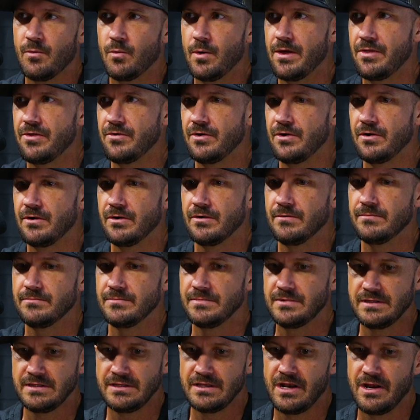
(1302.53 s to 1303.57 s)

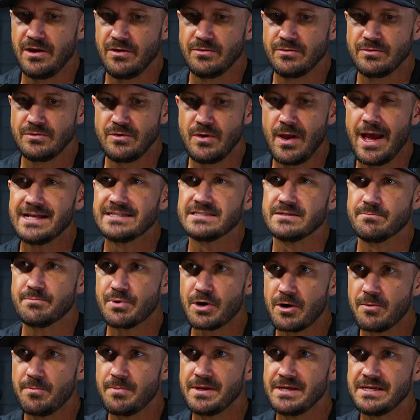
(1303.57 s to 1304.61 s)
whether, you had
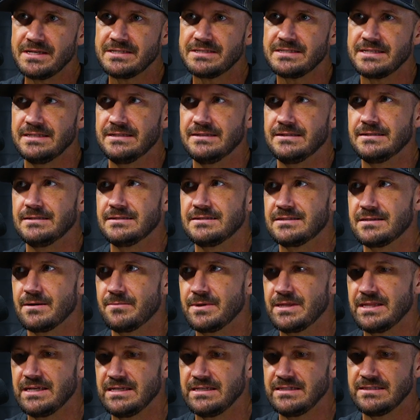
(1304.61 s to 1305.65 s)
some purpose, and
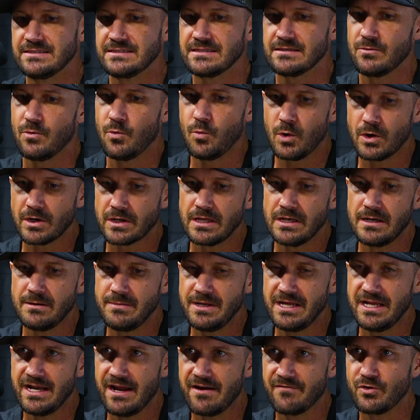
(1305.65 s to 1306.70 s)
some of these, we're going
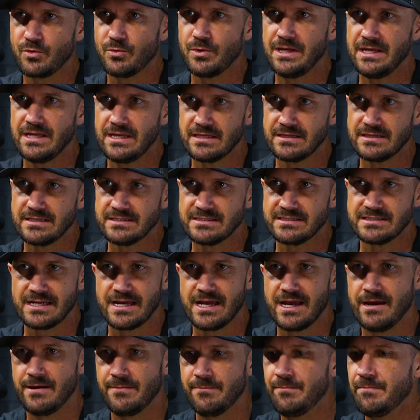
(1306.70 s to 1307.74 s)
to meet every week at this
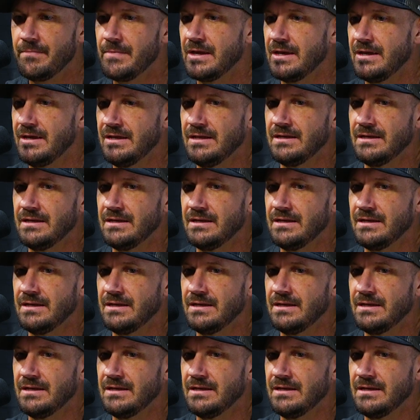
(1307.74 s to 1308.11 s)
time.